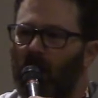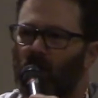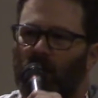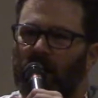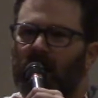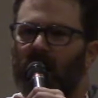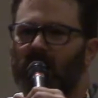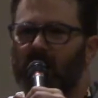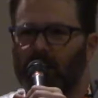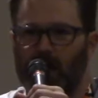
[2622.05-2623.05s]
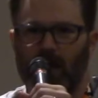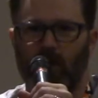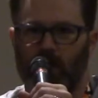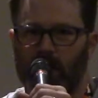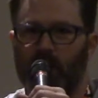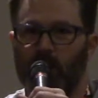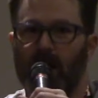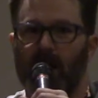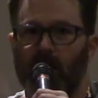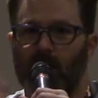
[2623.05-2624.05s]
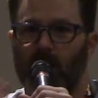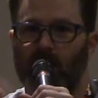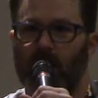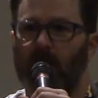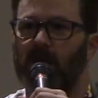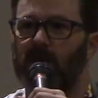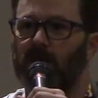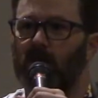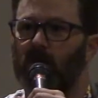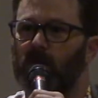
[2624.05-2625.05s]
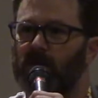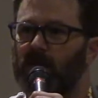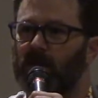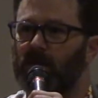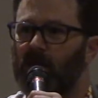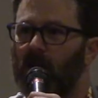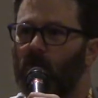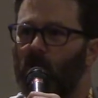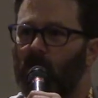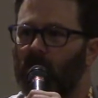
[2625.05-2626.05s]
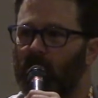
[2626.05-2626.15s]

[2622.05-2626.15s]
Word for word: I went I, to the library and I read about archaeology and what it would take to become one.